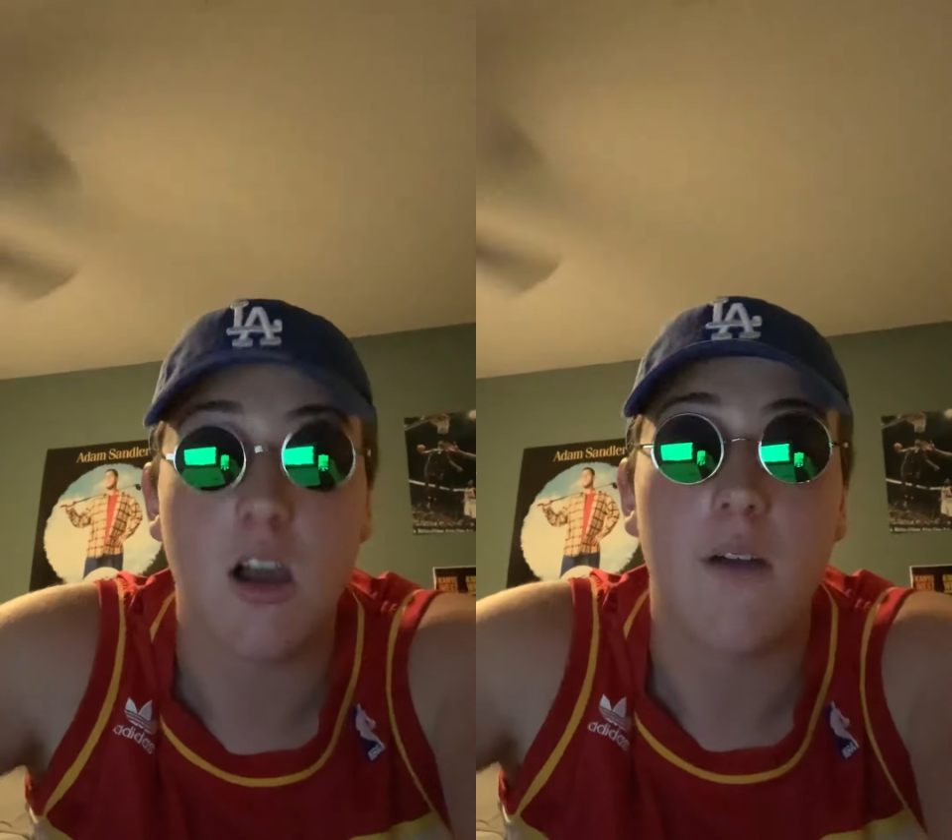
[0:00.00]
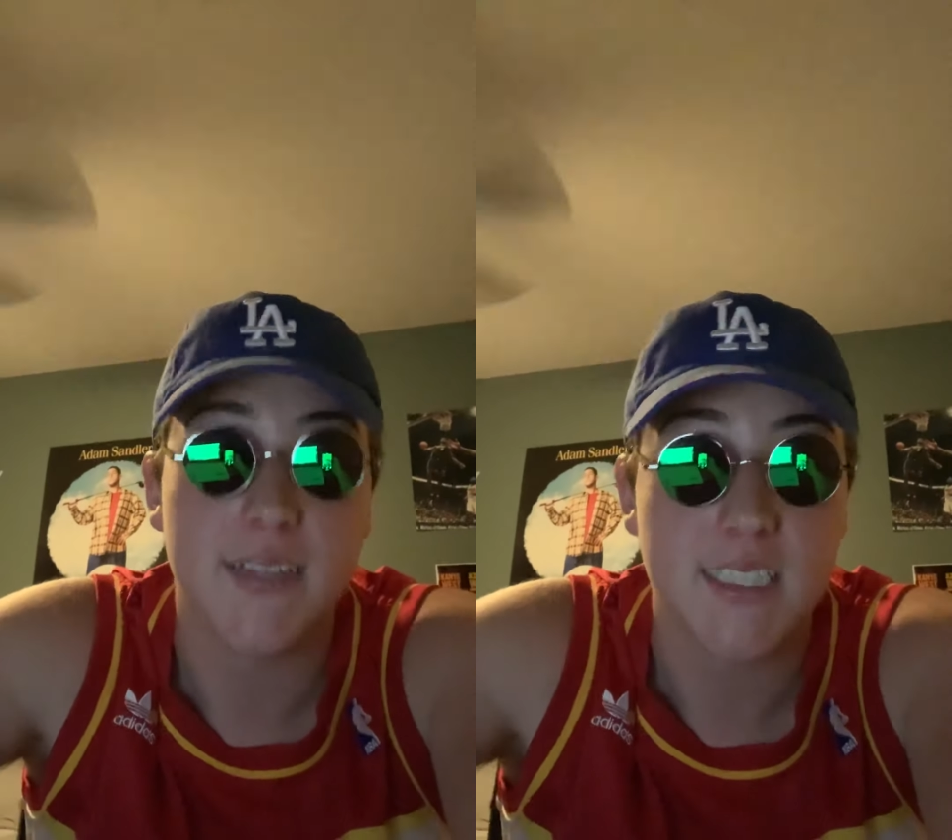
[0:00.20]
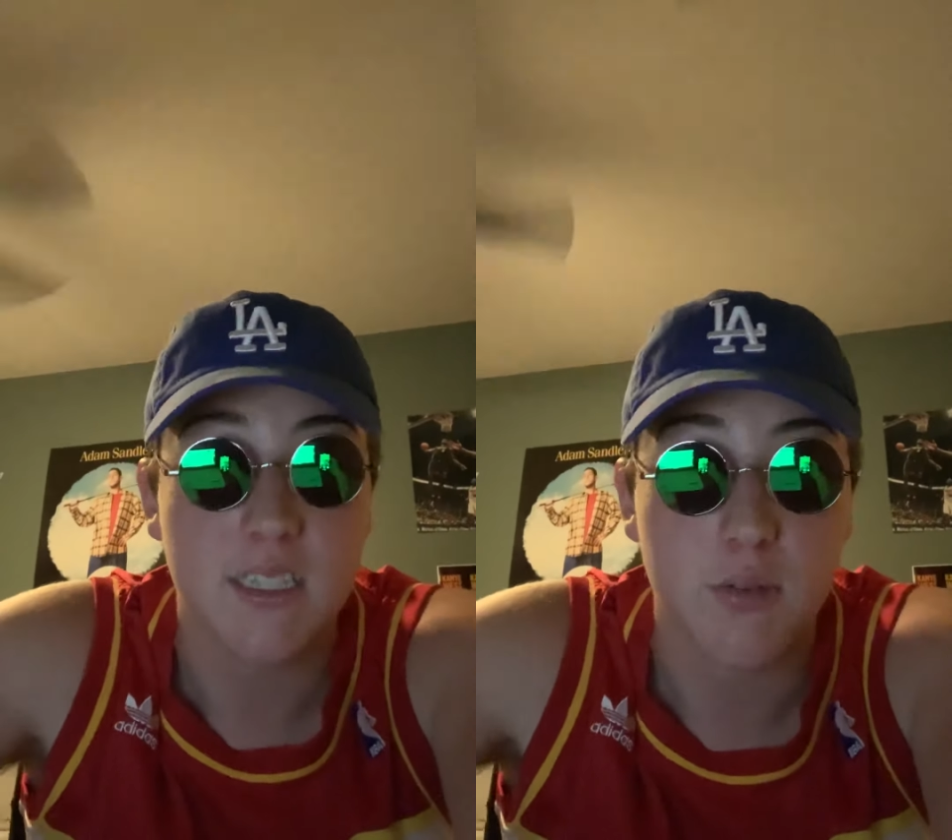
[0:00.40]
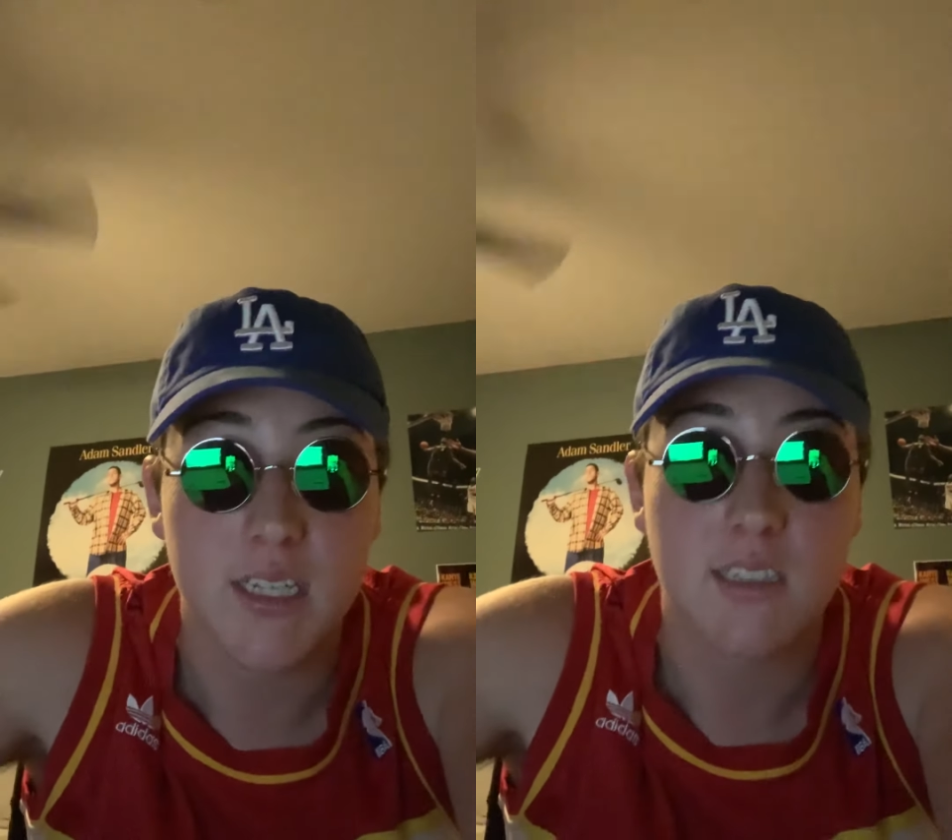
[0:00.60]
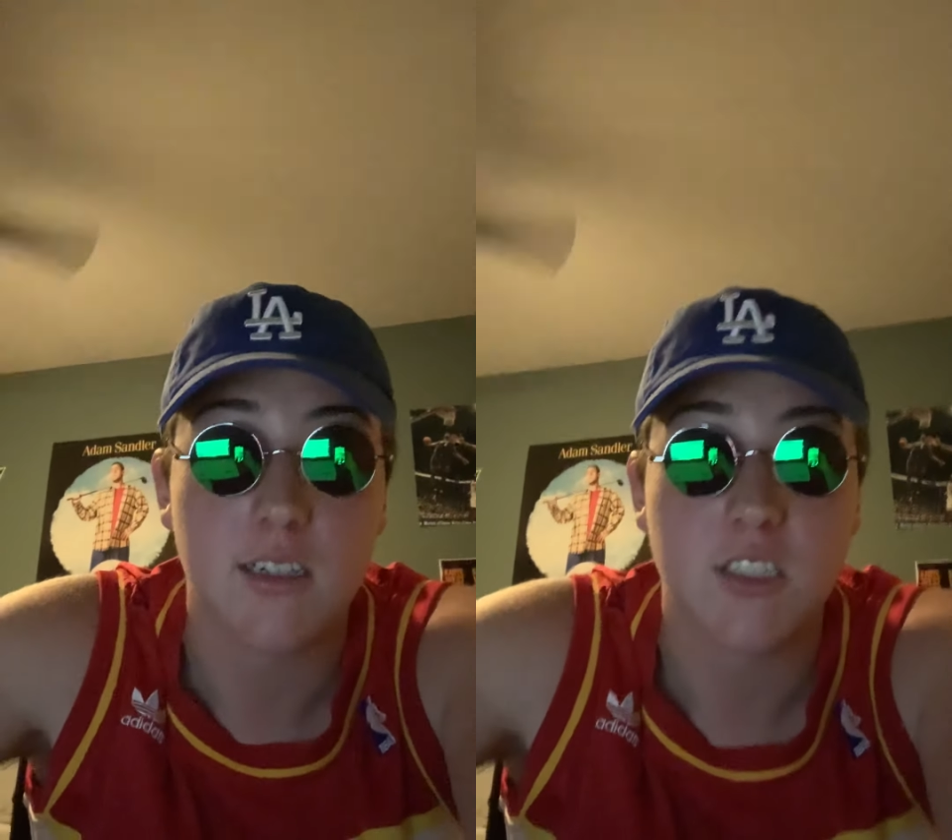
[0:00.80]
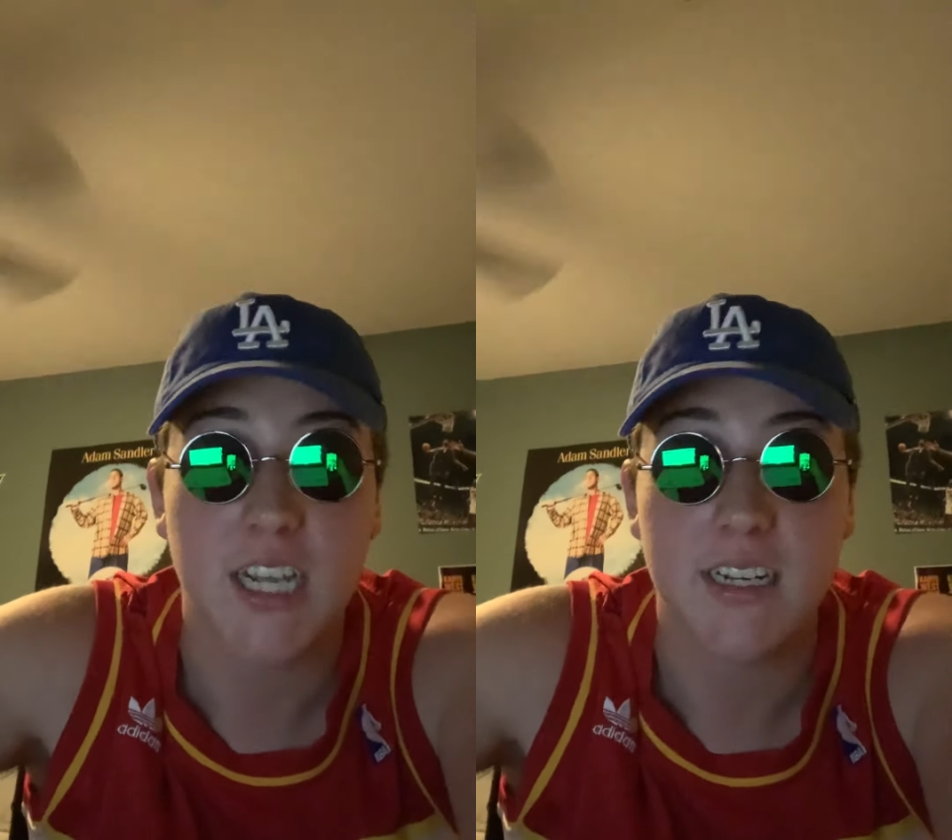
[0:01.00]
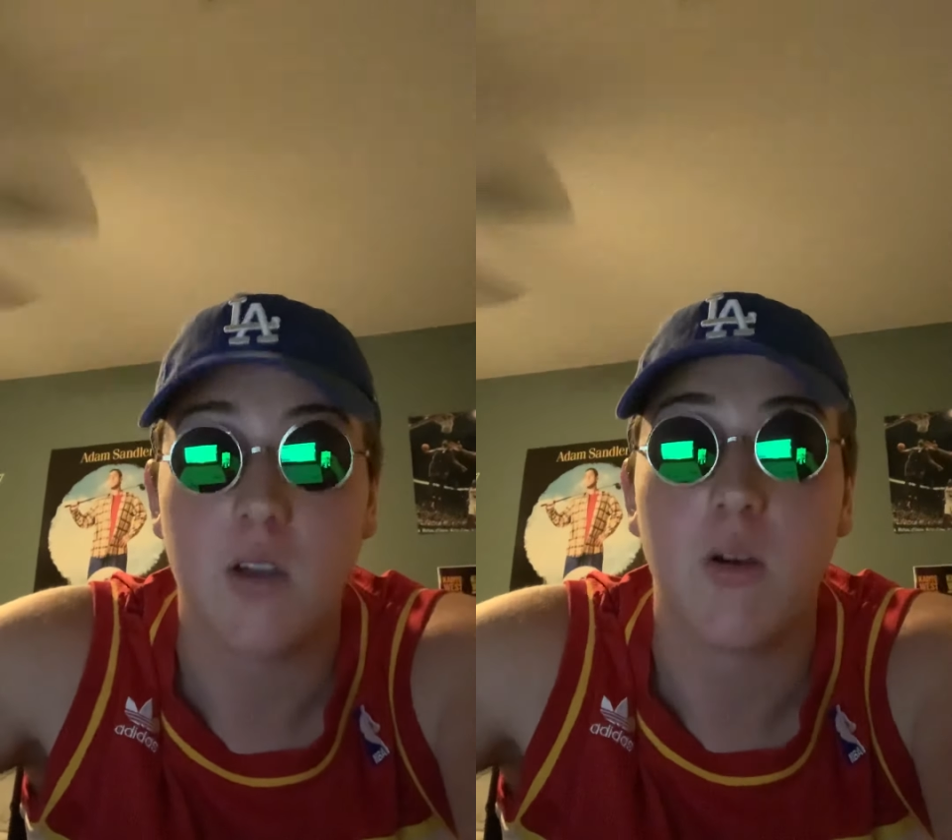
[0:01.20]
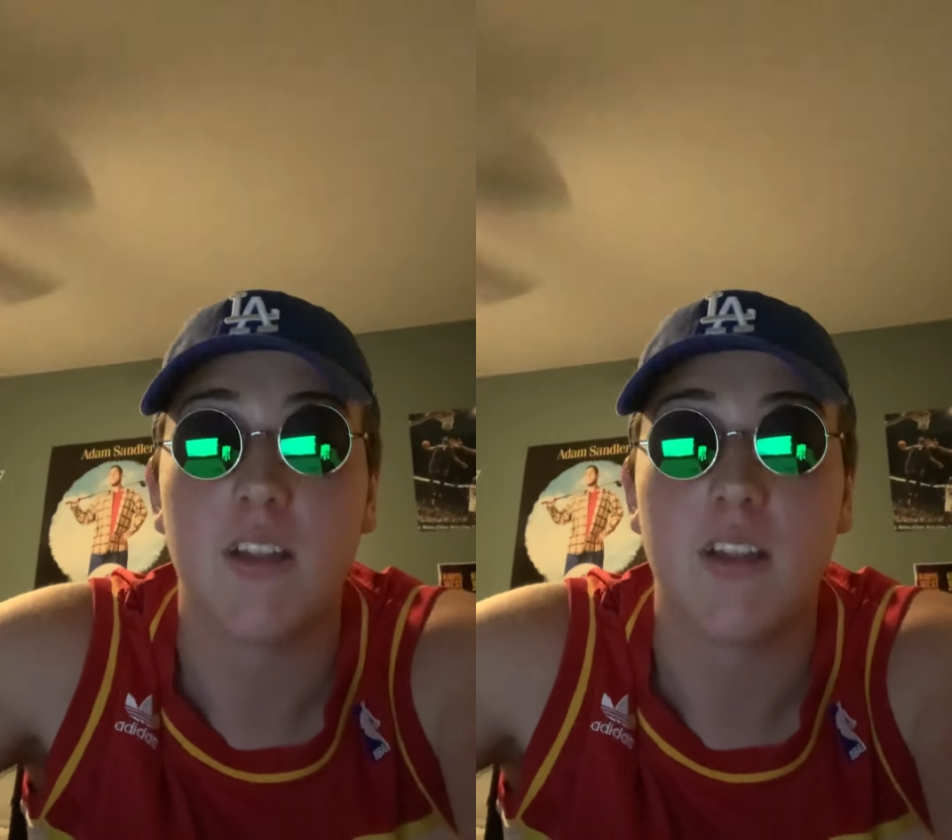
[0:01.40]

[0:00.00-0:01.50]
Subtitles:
Obviously, research. I had to go